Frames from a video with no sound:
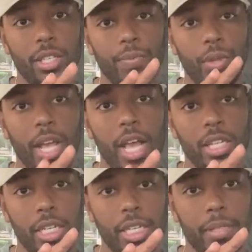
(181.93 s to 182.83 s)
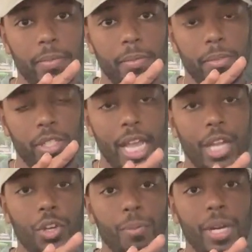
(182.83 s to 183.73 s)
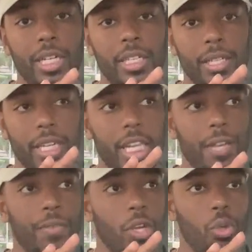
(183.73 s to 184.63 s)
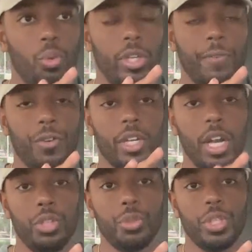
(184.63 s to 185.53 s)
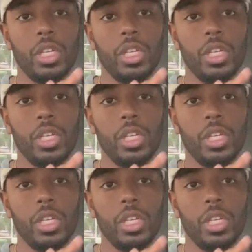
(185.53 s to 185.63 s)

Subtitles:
If you guys need to stack your money to leave and go to a different country,